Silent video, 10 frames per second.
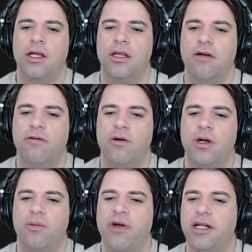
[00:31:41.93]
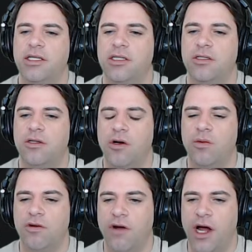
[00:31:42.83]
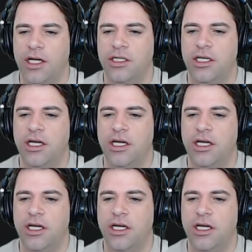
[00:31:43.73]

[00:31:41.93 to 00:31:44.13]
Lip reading: Therefore, in practice, this code will crash